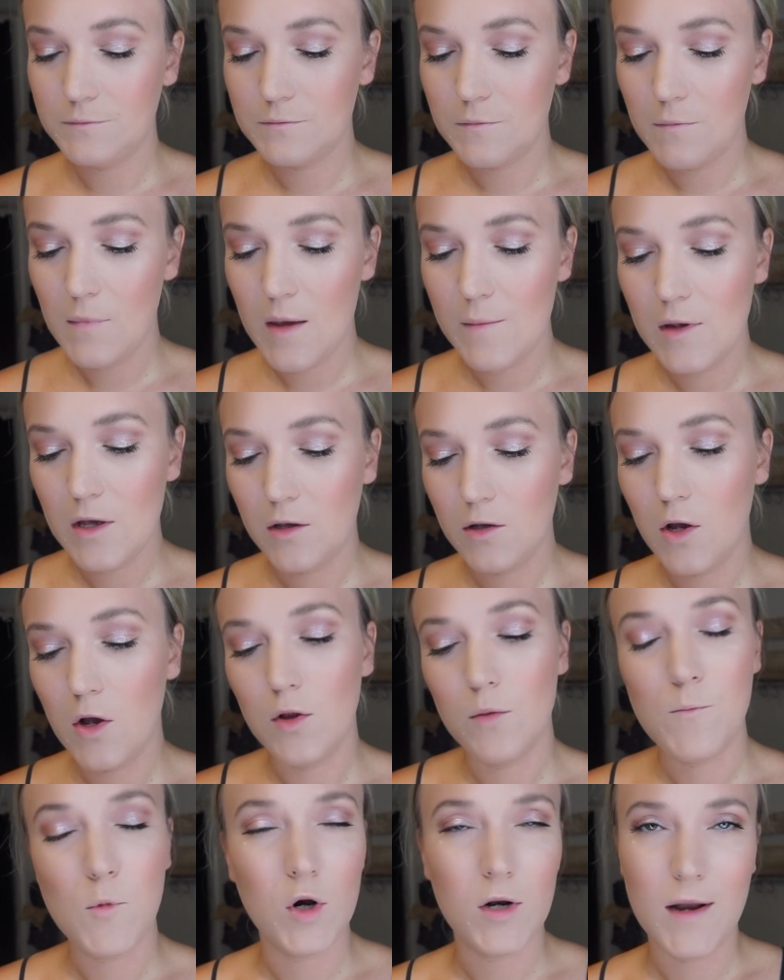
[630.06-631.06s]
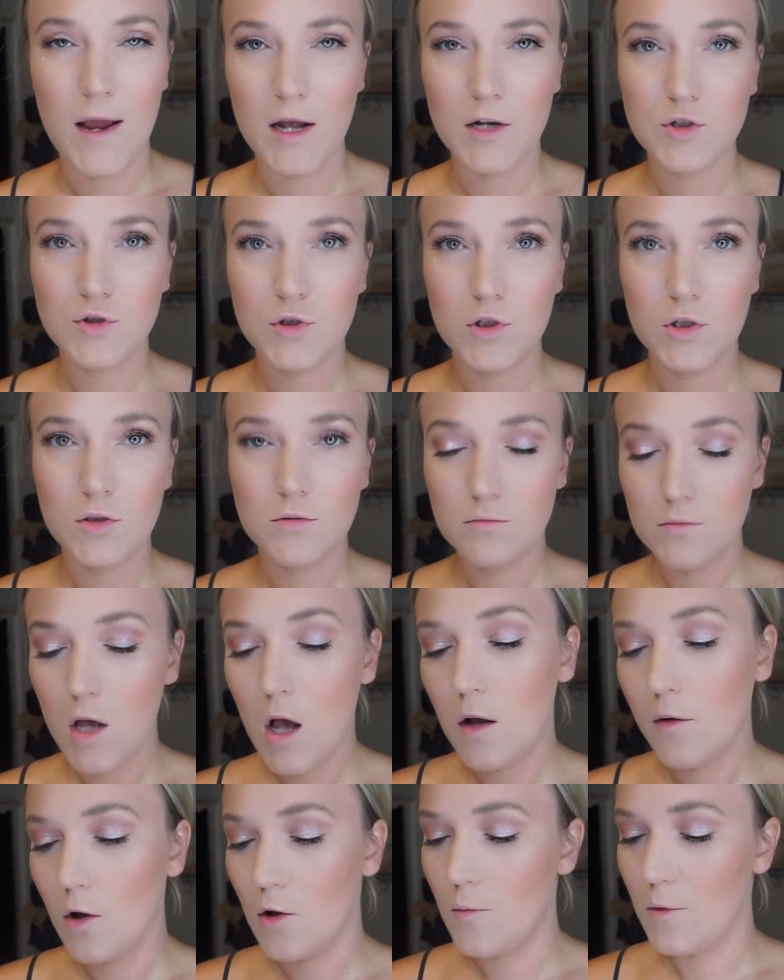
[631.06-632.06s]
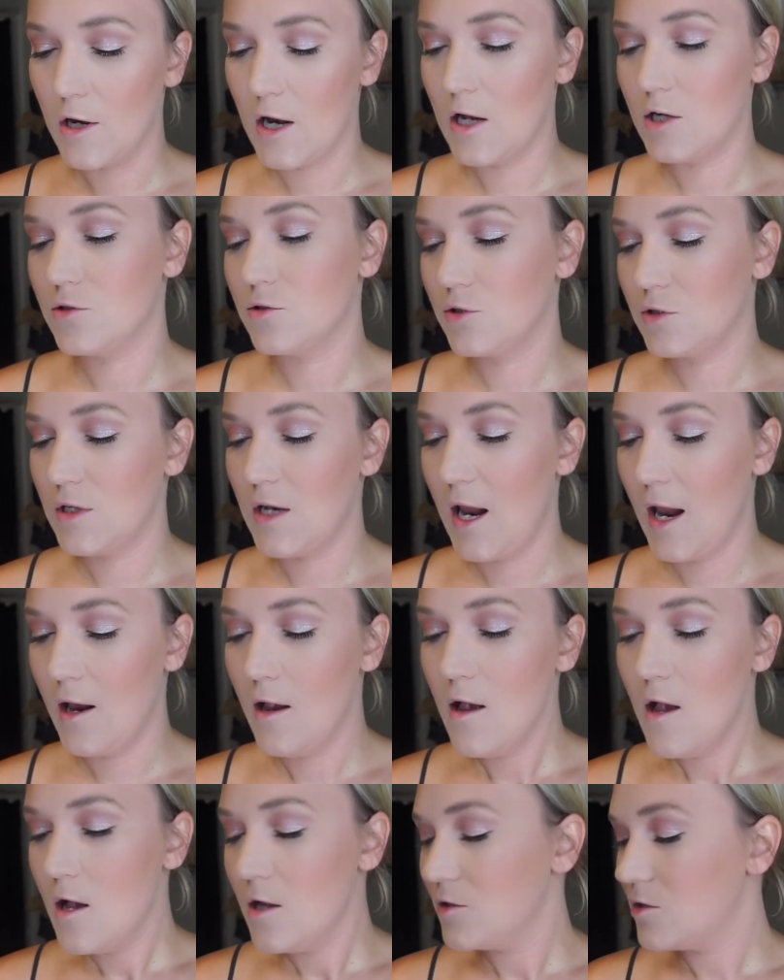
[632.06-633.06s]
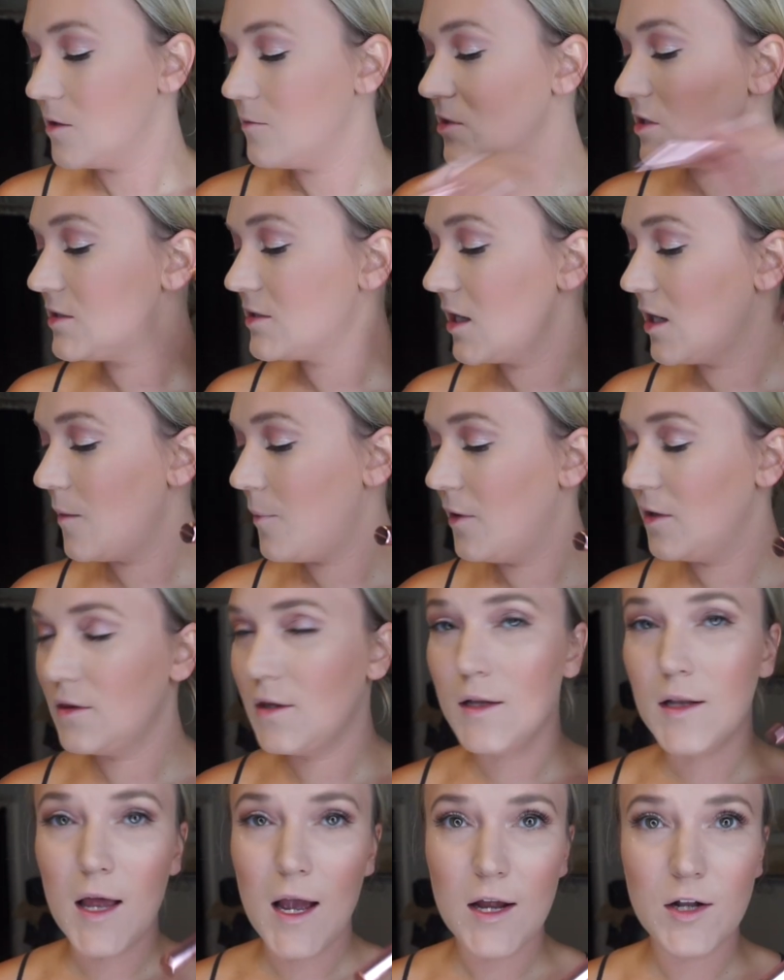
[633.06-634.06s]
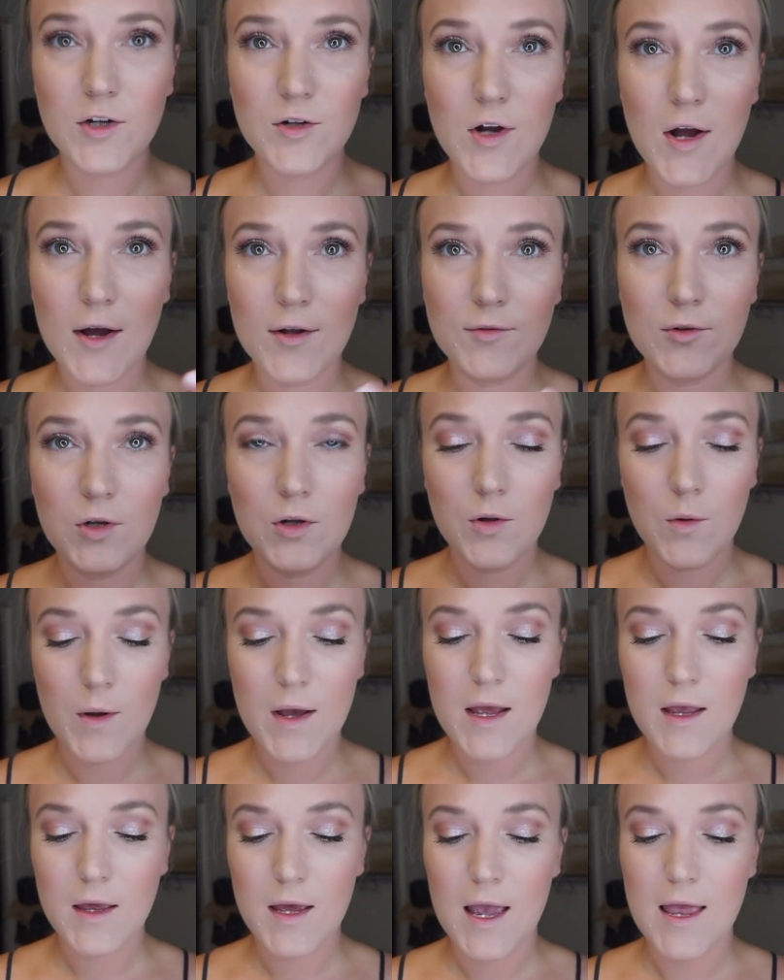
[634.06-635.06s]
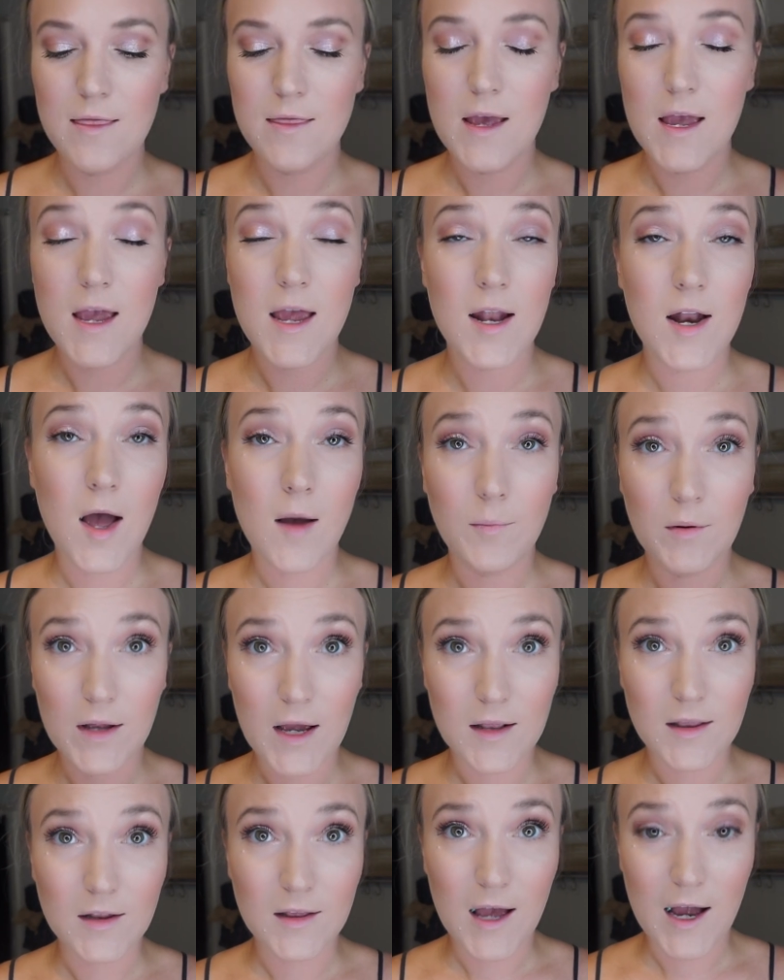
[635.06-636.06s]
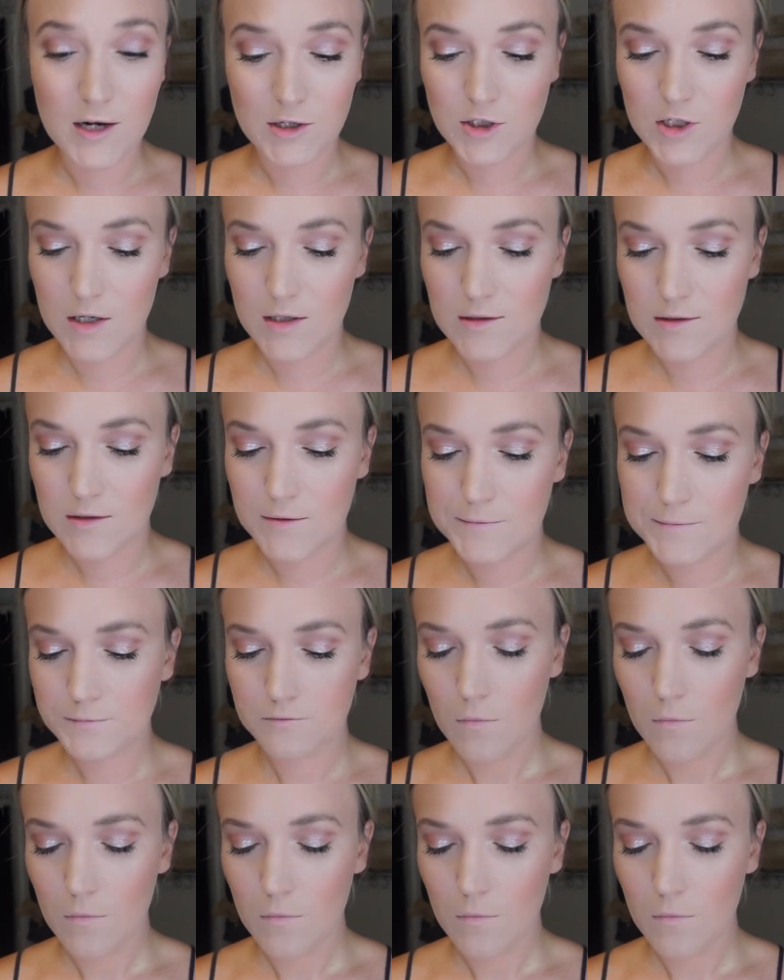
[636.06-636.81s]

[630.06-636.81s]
Maybe I'll go more natural. I'll go more natural today. So I'm just gonna put the liner on real quick and then apply the lashes.